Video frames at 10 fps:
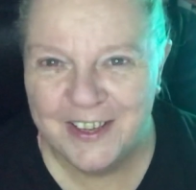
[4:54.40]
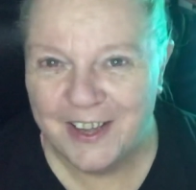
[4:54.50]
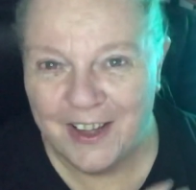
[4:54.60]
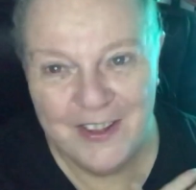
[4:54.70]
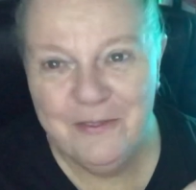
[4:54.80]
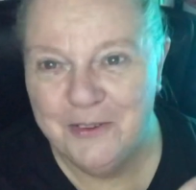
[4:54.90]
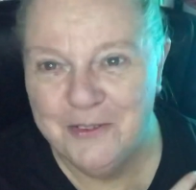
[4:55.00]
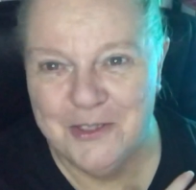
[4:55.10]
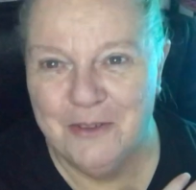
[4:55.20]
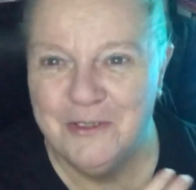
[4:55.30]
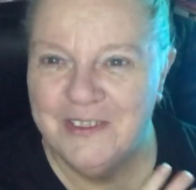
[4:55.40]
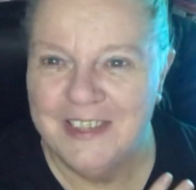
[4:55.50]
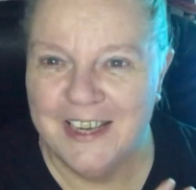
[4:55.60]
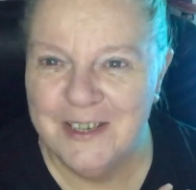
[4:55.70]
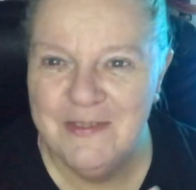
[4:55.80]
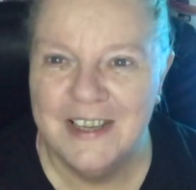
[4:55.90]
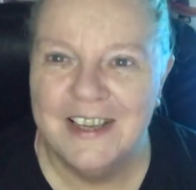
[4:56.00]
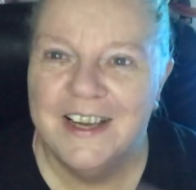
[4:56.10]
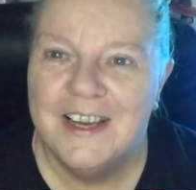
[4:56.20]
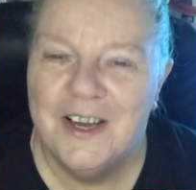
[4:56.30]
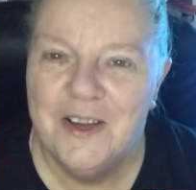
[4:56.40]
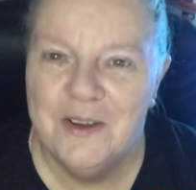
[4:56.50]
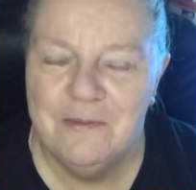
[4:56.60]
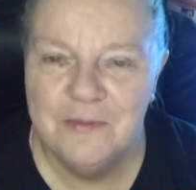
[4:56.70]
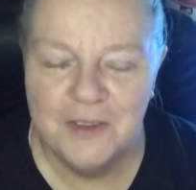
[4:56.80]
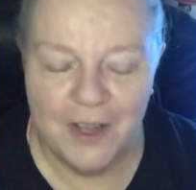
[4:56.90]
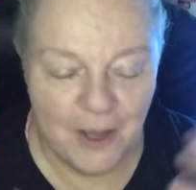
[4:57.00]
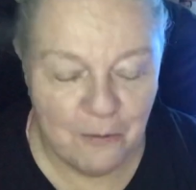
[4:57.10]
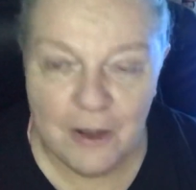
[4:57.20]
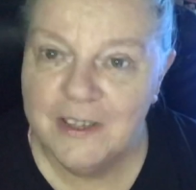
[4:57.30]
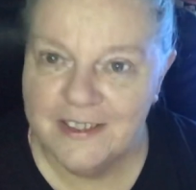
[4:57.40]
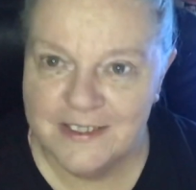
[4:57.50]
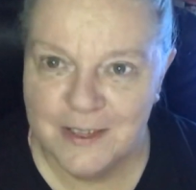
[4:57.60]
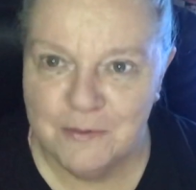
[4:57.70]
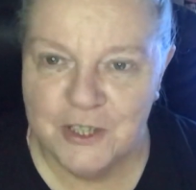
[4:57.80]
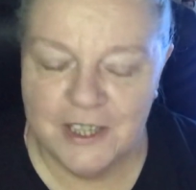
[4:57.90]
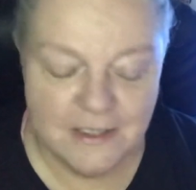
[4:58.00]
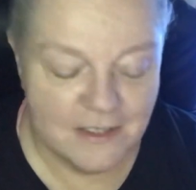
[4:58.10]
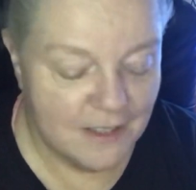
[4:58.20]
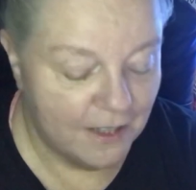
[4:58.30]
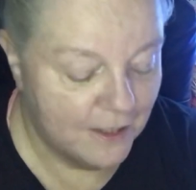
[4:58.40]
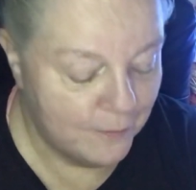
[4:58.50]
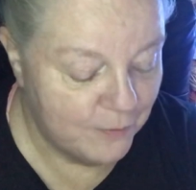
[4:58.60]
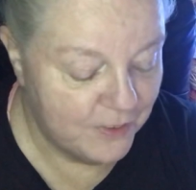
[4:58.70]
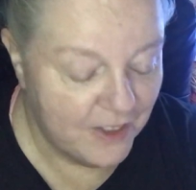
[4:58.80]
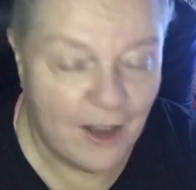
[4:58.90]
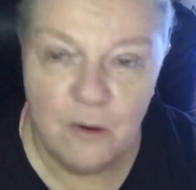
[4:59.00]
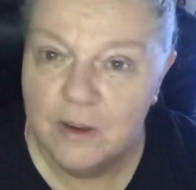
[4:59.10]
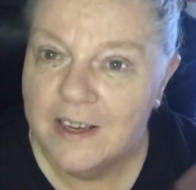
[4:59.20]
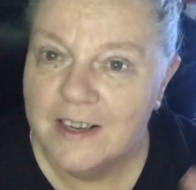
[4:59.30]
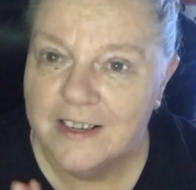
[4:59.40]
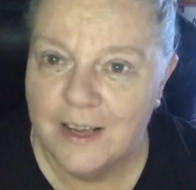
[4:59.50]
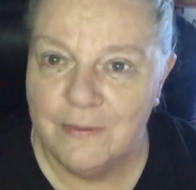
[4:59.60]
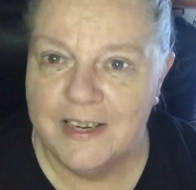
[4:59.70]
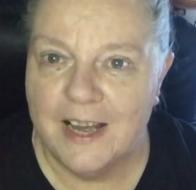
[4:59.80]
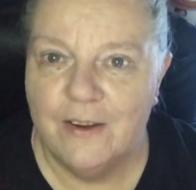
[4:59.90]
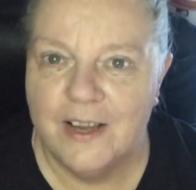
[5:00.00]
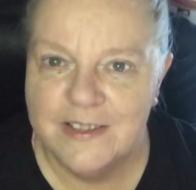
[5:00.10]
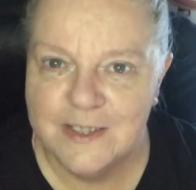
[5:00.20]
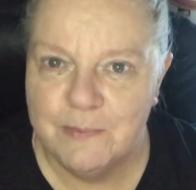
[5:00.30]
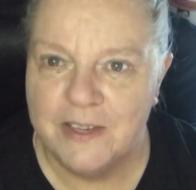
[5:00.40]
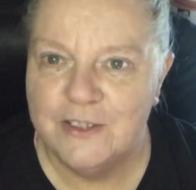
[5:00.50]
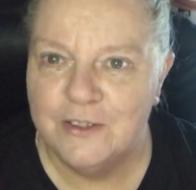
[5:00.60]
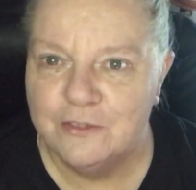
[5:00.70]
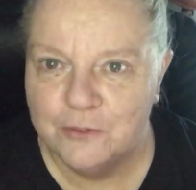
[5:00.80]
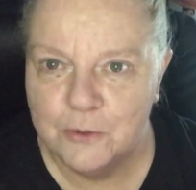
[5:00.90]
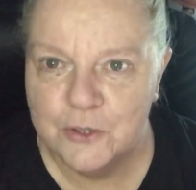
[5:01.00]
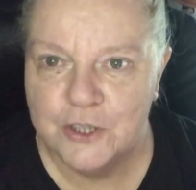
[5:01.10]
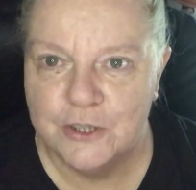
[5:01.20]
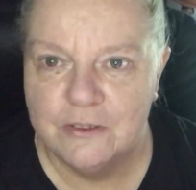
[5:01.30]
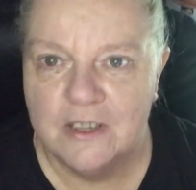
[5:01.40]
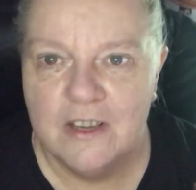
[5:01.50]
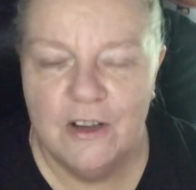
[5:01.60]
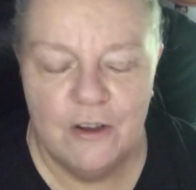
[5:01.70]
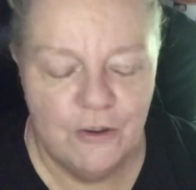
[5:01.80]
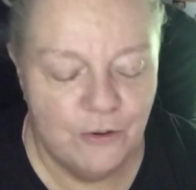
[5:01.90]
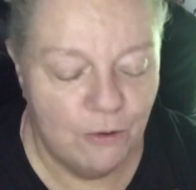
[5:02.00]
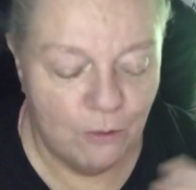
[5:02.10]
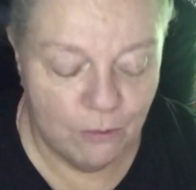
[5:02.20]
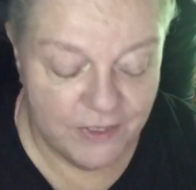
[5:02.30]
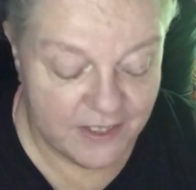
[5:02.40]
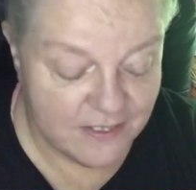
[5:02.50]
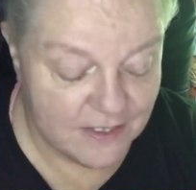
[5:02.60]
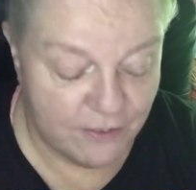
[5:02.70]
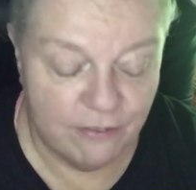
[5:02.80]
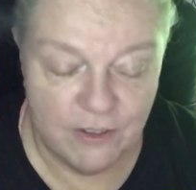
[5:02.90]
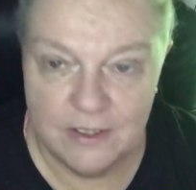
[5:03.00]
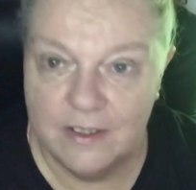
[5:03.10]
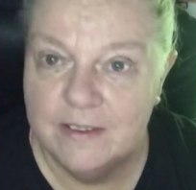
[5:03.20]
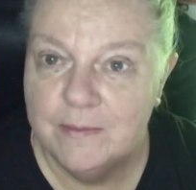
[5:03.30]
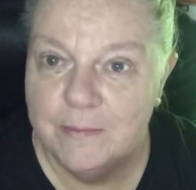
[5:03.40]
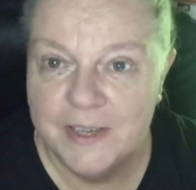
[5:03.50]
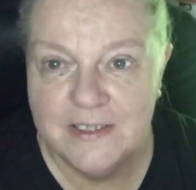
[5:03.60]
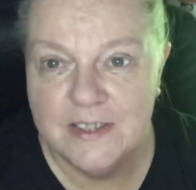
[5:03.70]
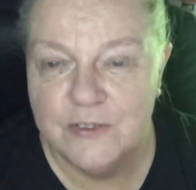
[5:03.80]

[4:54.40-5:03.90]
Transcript: It will stop doing that in a minute. A well lit subject without going out and spending a fortune on all these different pieces of